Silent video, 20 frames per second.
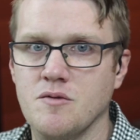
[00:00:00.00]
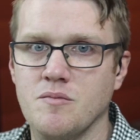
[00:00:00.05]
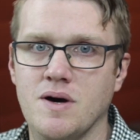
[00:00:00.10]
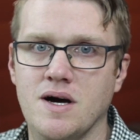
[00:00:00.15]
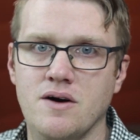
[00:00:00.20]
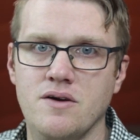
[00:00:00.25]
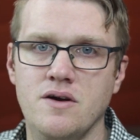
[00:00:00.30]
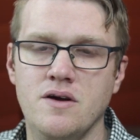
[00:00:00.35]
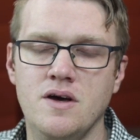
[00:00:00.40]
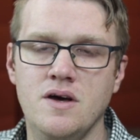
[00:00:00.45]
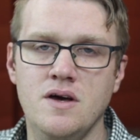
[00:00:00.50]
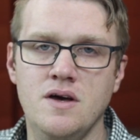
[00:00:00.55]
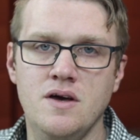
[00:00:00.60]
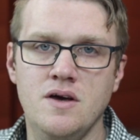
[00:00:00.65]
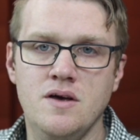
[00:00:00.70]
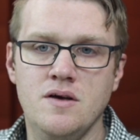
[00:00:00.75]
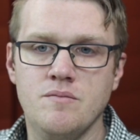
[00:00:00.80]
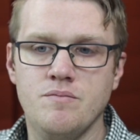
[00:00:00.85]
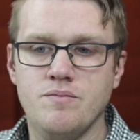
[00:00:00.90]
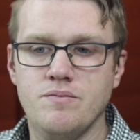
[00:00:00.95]
about
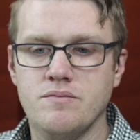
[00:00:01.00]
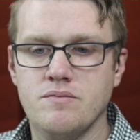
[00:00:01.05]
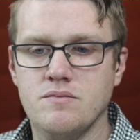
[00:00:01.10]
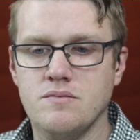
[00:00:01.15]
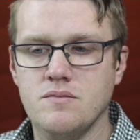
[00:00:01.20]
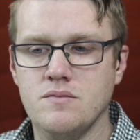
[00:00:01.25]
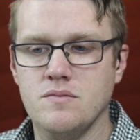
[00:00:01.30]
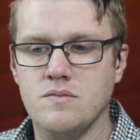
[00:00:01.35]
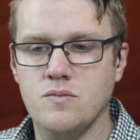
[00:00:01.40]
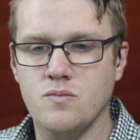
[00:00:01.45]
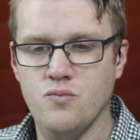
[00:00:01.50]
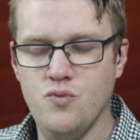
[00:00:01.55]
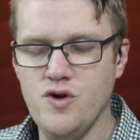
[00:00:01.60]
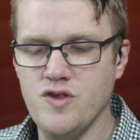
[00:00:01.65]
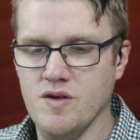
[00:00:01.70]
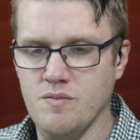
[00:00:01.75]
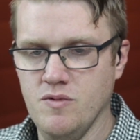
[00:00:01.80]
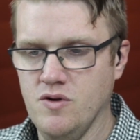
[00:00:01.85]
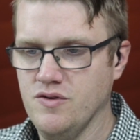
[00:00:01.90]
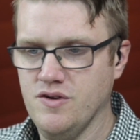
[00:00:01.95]

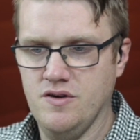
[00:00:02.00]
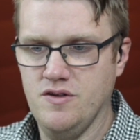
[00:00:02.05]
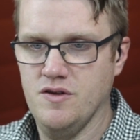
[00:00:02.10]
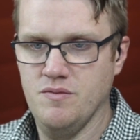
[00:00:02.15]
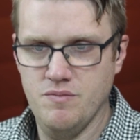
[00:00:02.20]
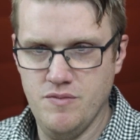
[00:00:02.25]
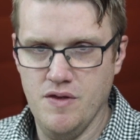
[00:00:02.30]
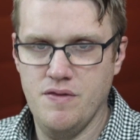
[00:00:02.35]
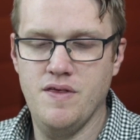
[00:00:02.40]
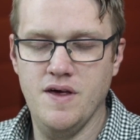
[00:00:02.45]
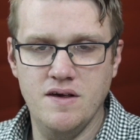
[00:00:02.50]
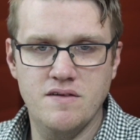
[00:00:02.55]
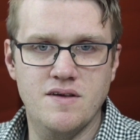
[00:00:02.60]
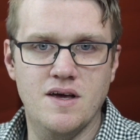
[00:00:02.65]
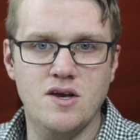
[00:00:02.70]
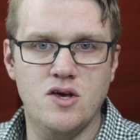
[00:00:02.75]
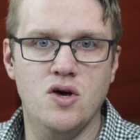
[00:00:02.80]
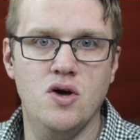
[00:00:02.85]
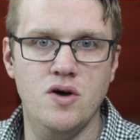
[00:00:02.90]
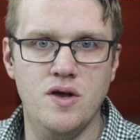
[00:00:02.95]
rhythm, those are the things
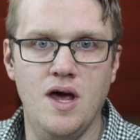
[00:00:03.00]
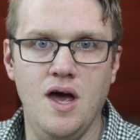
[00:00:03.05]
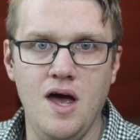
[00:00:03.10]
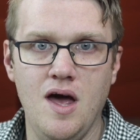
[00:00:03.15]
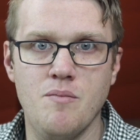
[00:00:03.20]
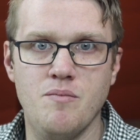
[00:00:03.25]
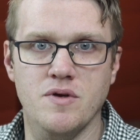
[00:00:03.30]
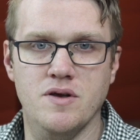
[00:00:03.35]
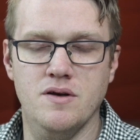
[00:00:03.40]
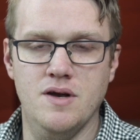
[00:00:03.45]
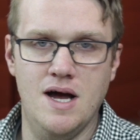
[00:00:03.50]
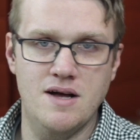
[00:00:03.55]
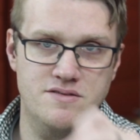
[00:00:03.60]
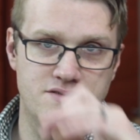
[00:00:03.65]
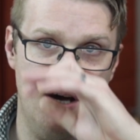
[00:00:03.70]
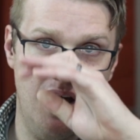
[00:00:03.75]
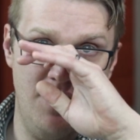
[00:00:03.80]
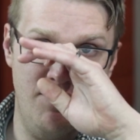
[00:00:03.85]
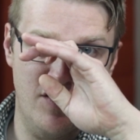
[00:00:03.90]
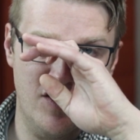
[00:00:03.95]
that could happen
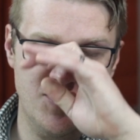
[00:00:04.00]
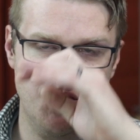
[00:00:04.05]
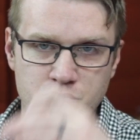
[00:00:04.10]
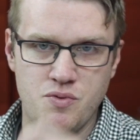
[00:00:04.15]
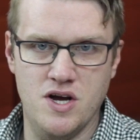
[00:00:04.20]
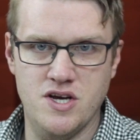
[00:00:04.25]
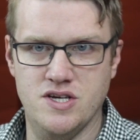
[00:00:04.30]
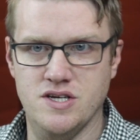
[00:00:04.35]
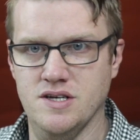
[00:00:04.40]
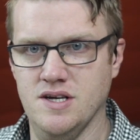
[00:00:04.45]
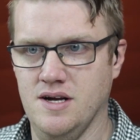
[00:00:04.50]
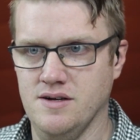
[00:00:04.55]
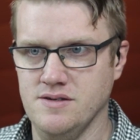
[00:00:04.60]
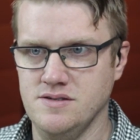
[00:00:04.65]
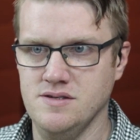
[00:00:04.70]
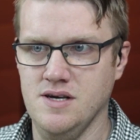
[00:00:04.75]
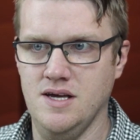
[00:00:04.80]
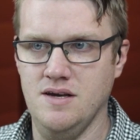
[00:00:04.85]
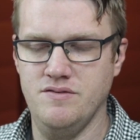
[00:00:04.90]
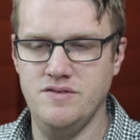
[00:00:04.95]
outside of expression,
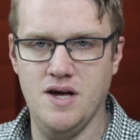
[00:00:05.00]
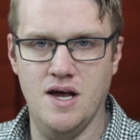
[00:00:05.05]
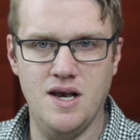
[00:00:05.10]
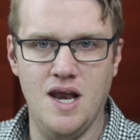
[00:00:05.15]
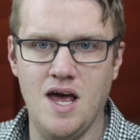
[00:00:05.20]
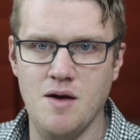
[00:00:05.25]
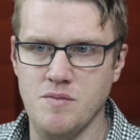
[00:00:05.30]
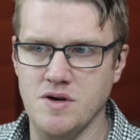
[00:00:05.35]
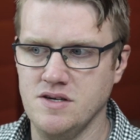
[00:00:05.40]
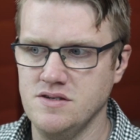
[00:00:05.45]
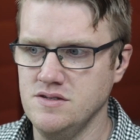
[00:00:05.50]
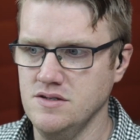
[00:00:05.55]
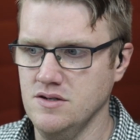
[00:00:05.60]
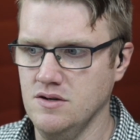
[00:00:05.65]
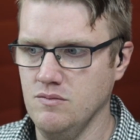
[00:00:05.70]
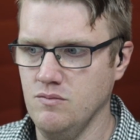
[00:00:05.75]
outside of dynamics.